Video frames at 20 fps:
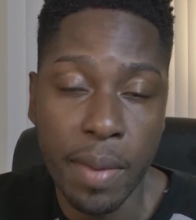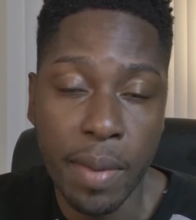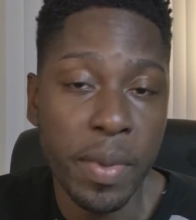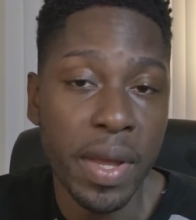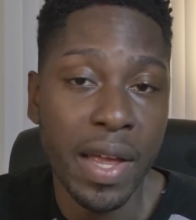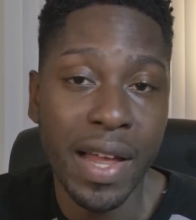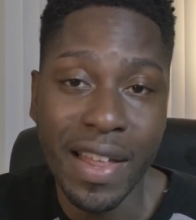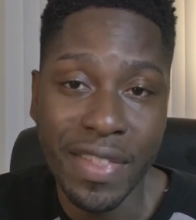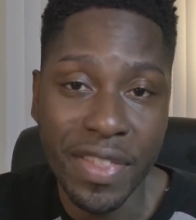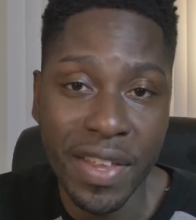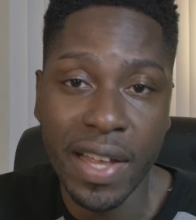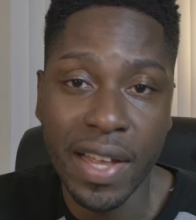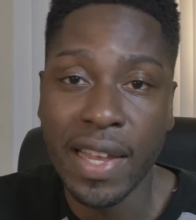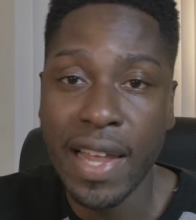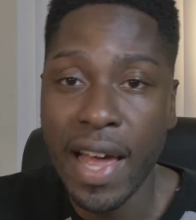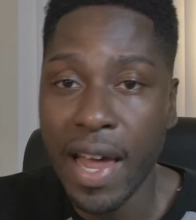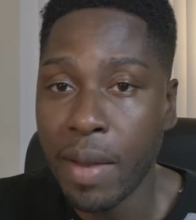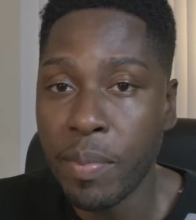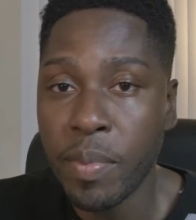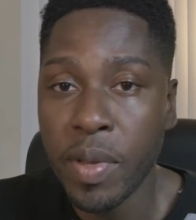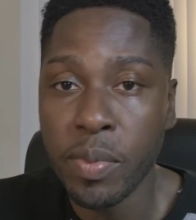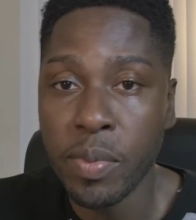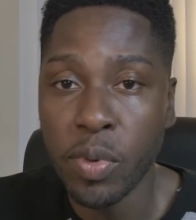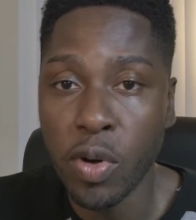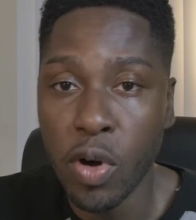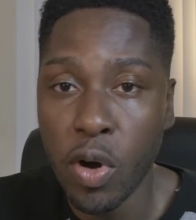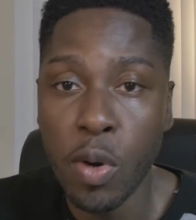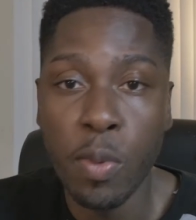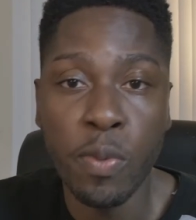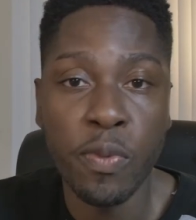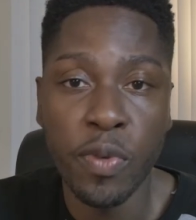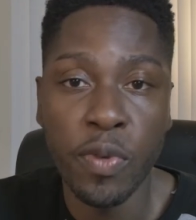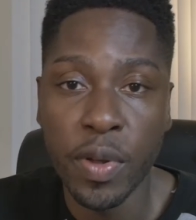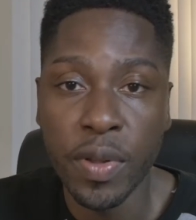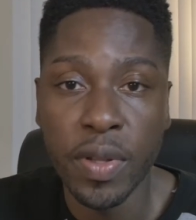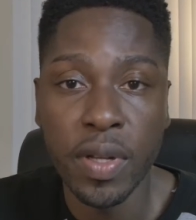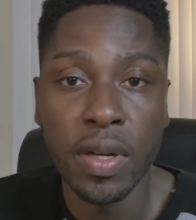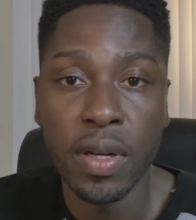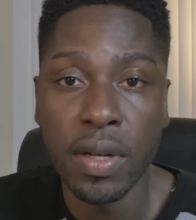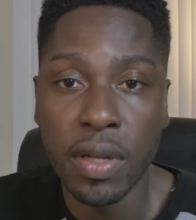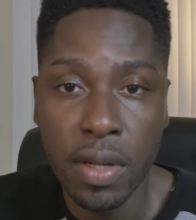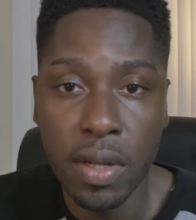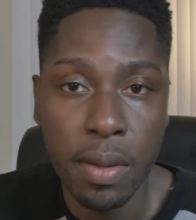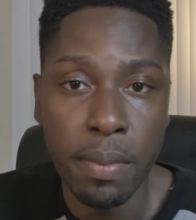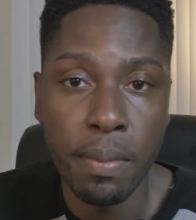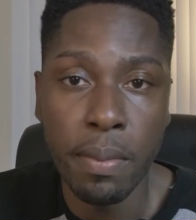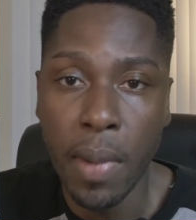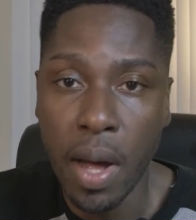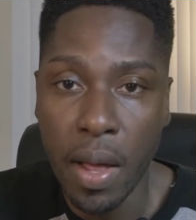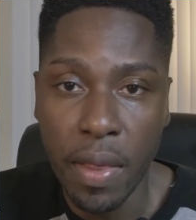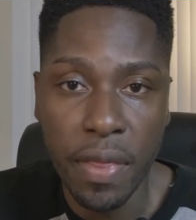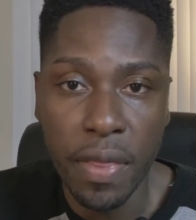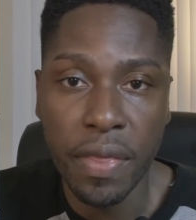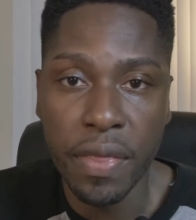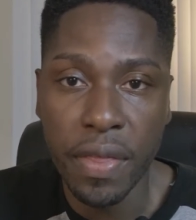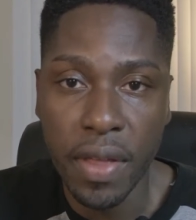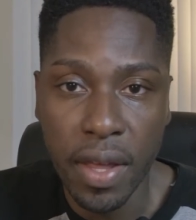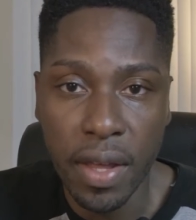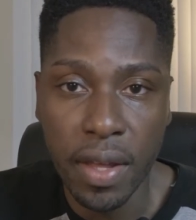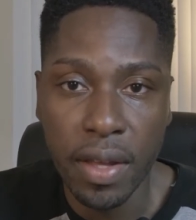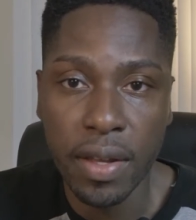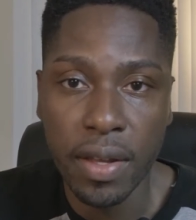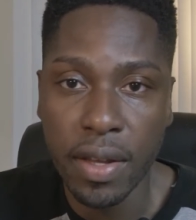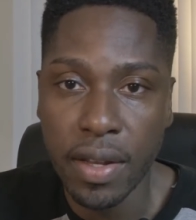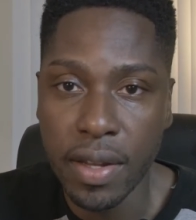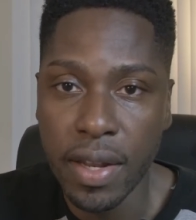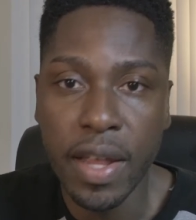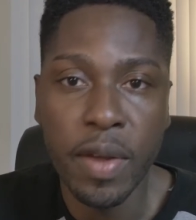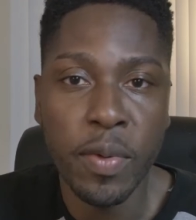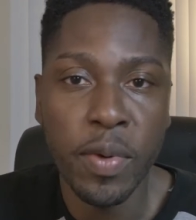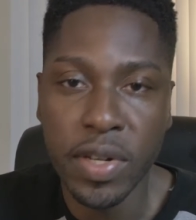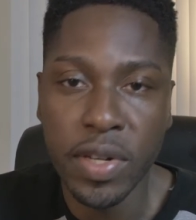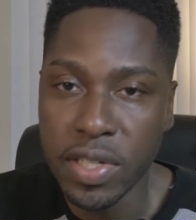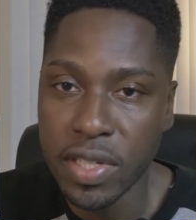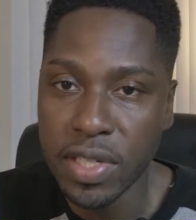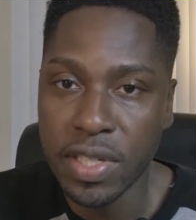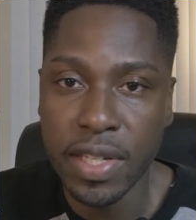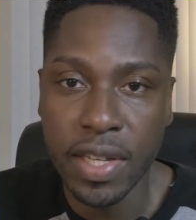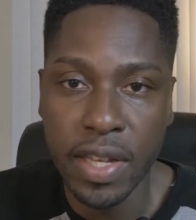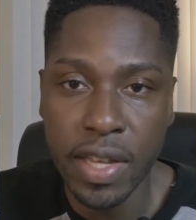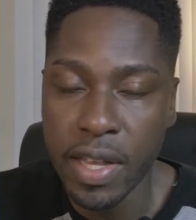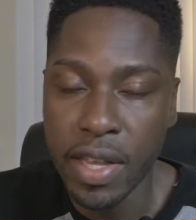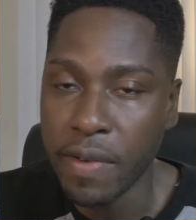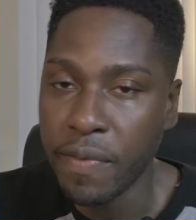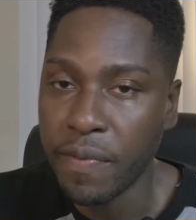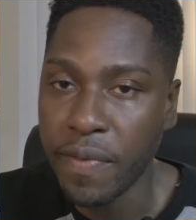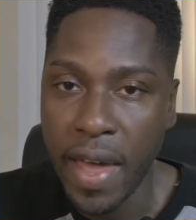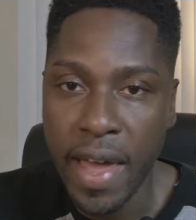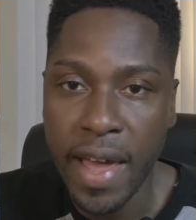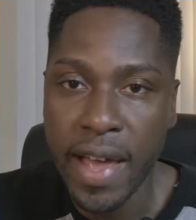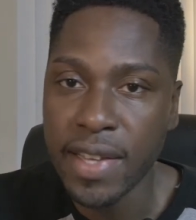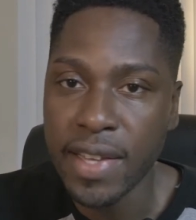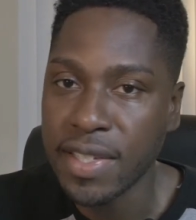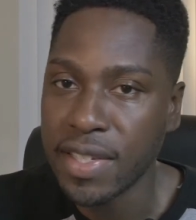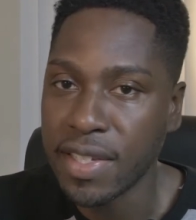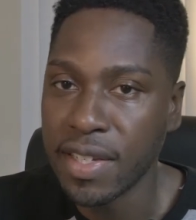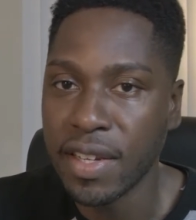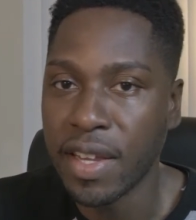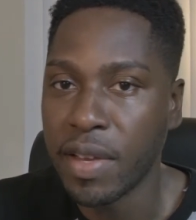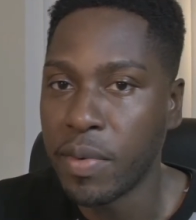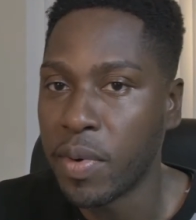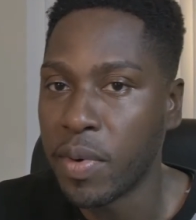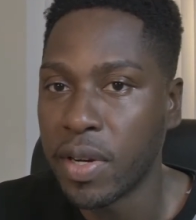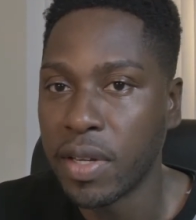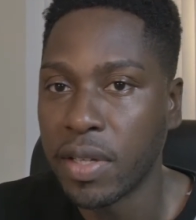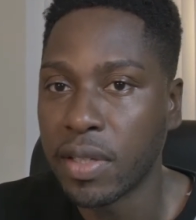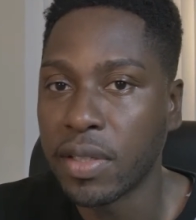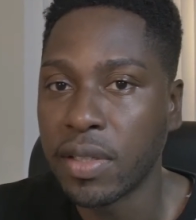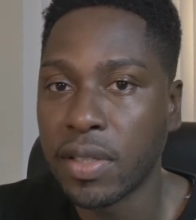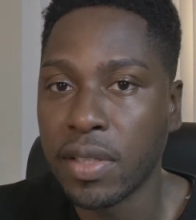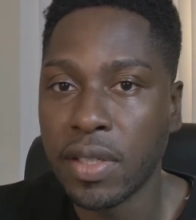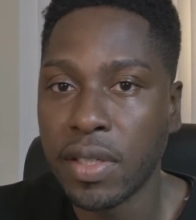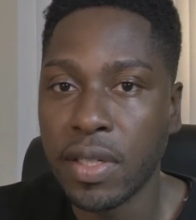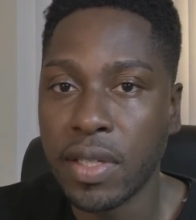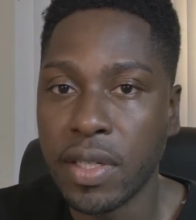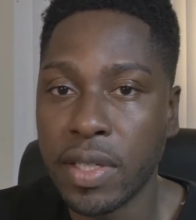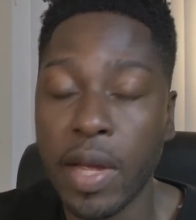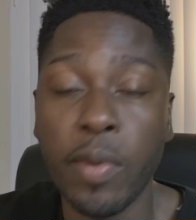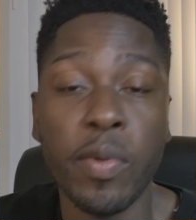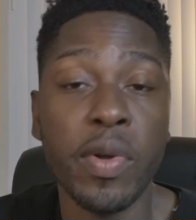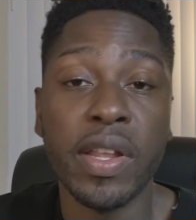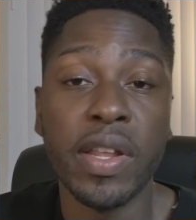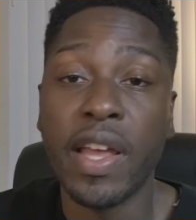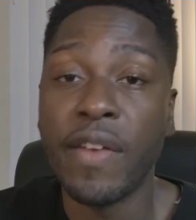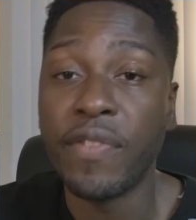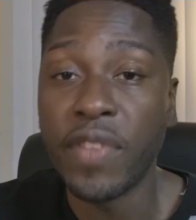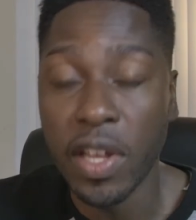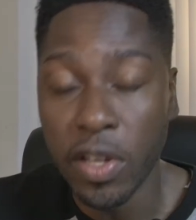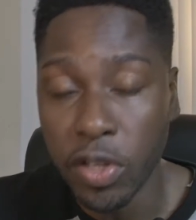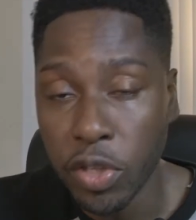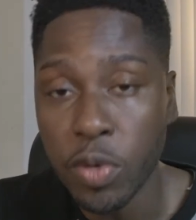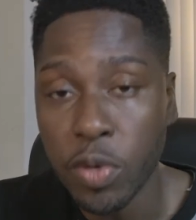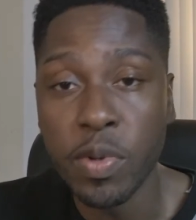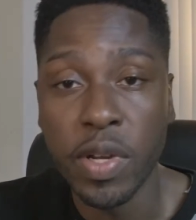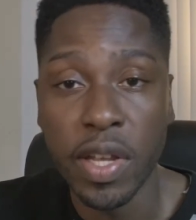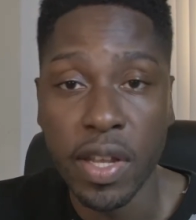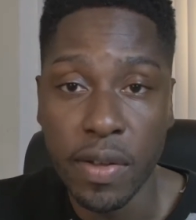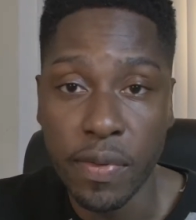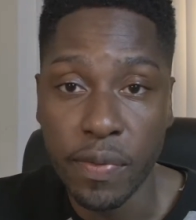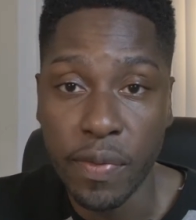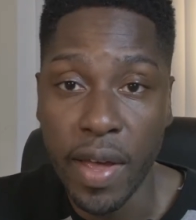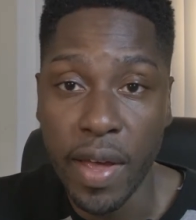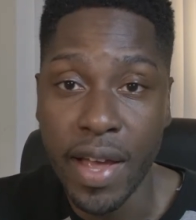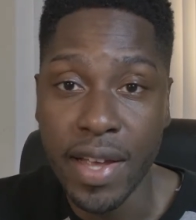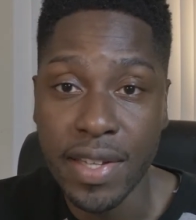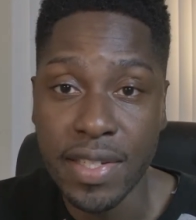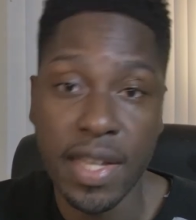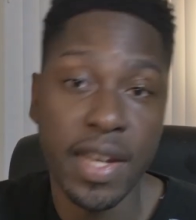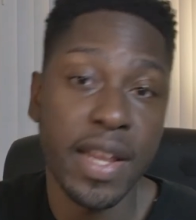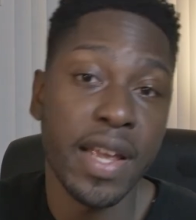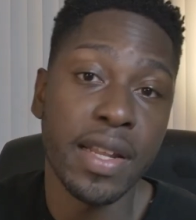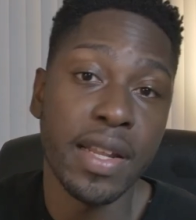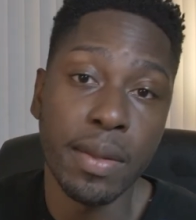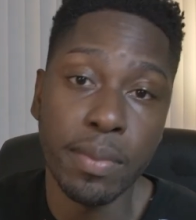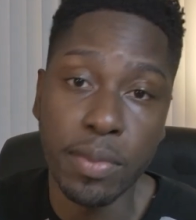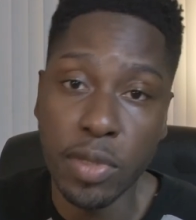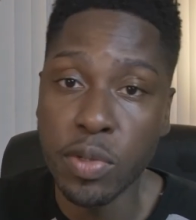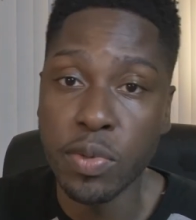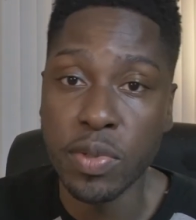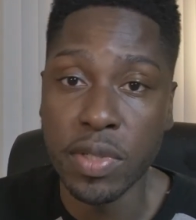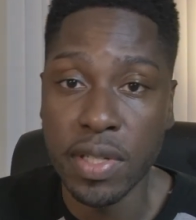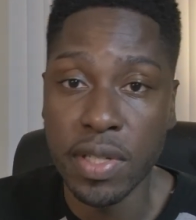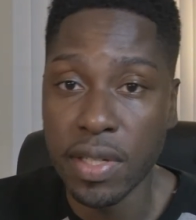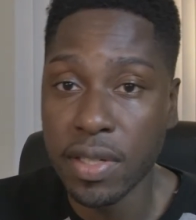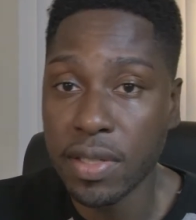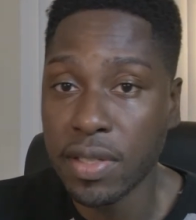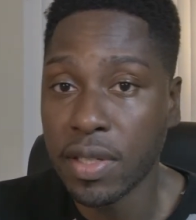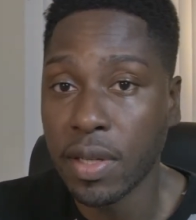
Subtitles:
I mean, I think a lot of people hope for the month thing and they want to just get it fast, and if they do get it fast, then they end up losing it.